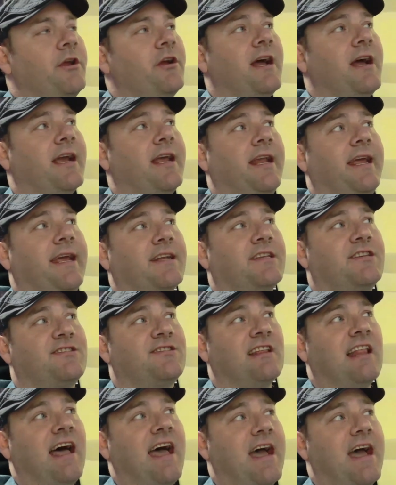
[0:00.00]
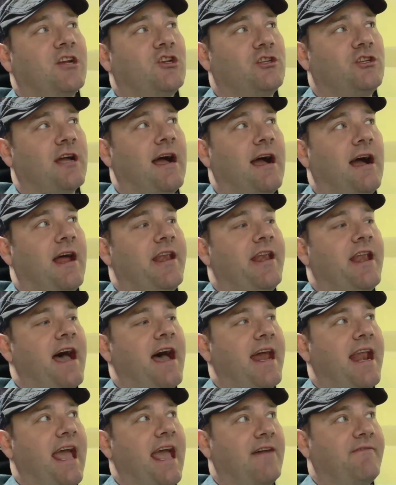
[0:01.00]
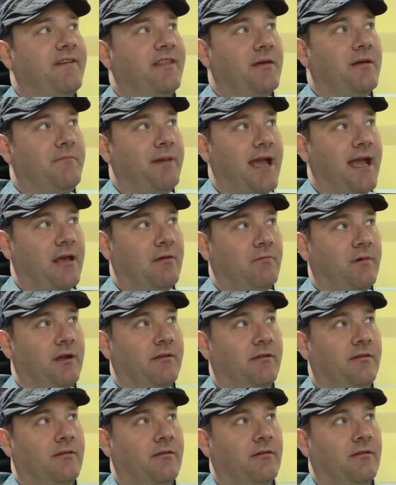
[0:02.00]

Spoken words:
you're not going to get slashed on not having the bandwidth.